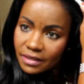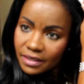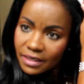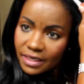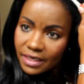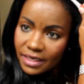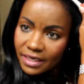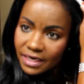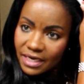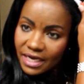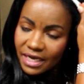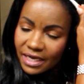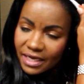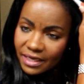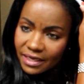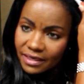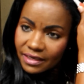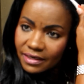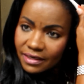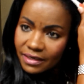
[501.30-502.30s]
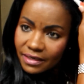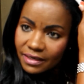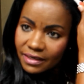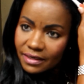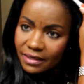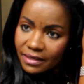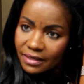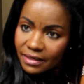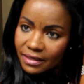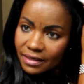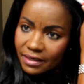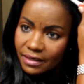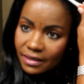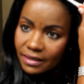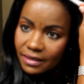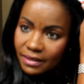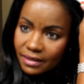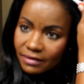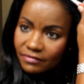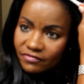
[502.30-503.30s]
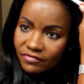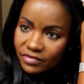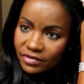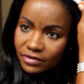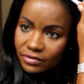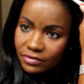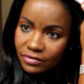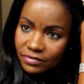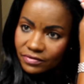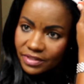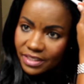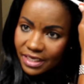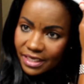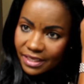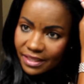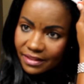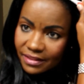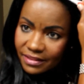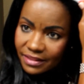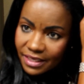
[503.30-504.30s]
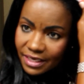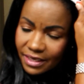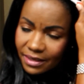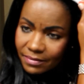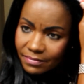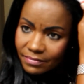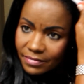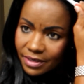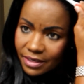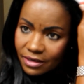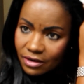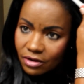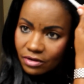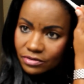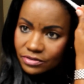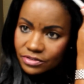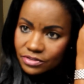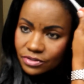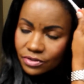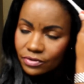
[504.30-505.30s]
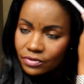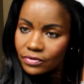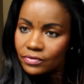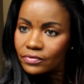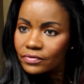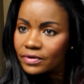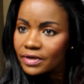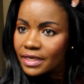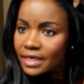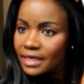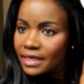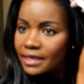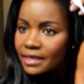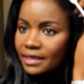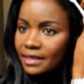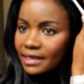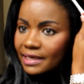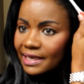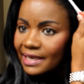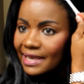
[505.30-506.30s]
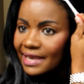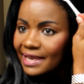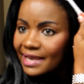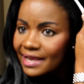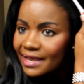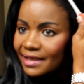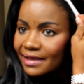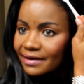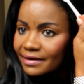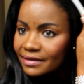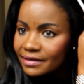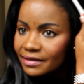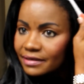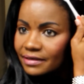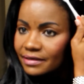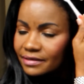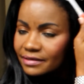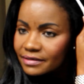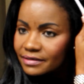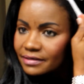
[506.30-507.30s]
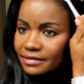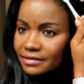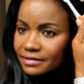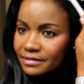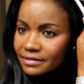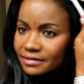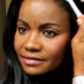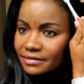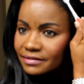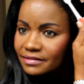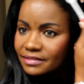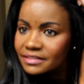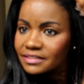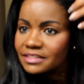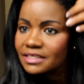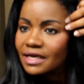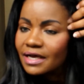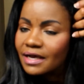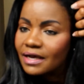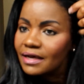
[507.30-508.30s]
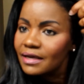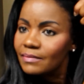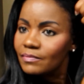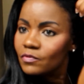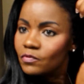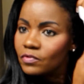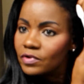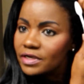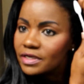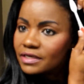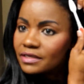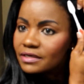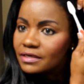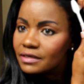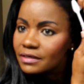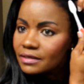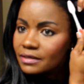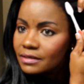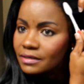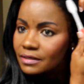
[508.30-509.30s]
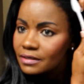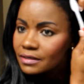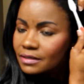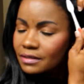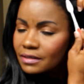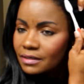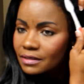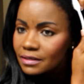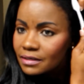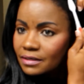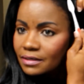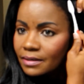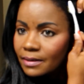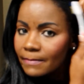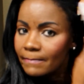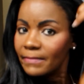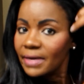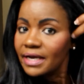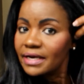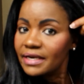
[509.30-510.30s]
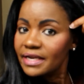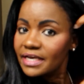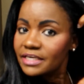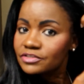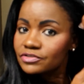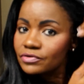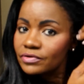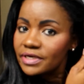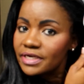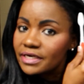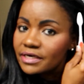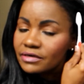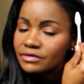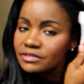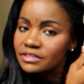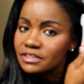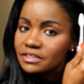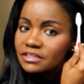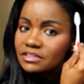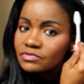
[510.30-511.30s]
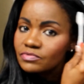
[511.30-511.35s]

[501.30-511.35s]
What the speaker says: And I feel that may also add in the time when my natural hair does